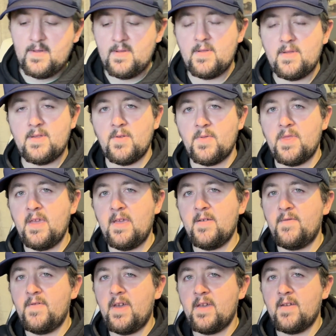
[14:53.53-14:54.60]
so think
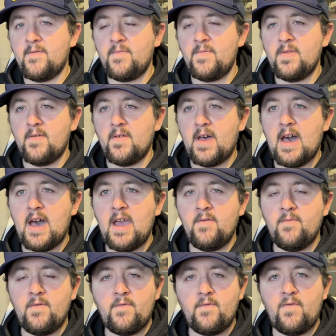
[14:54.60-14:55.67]
of like the eye
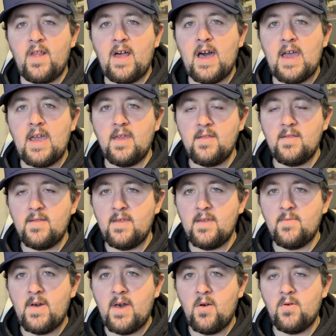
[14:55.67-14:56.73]
of a fly, the
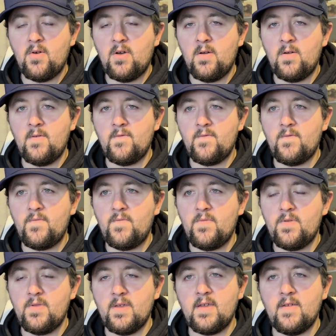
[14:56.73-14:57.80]
amount of,
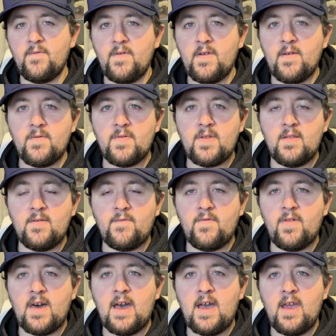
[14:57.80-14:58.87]
like if you ever seen a
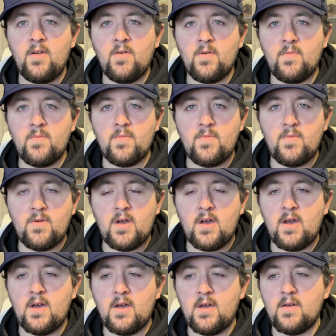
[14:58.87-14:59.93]
fly or
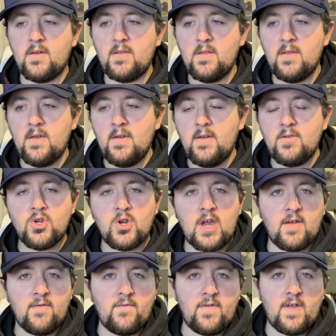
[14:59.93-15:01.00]
a
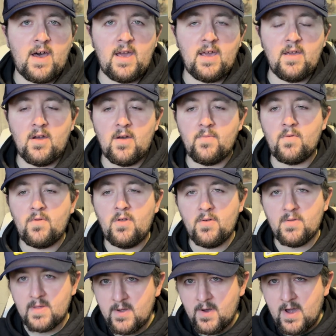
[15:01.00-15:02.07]
dragonfly up
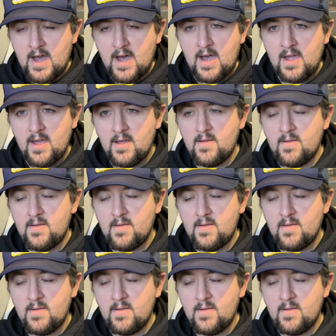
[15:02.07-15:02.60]
close, their eye,